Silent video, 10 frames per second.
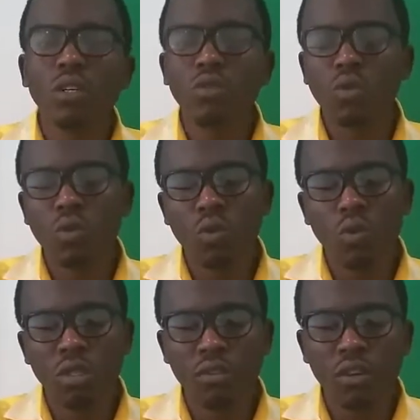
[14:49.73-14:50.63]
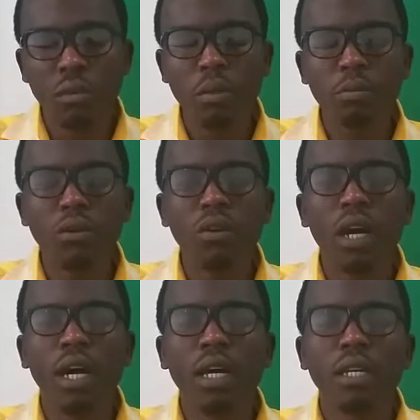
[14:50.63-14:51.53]
to different people
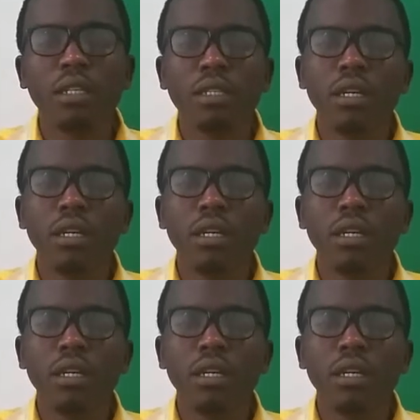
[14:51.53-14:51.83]
and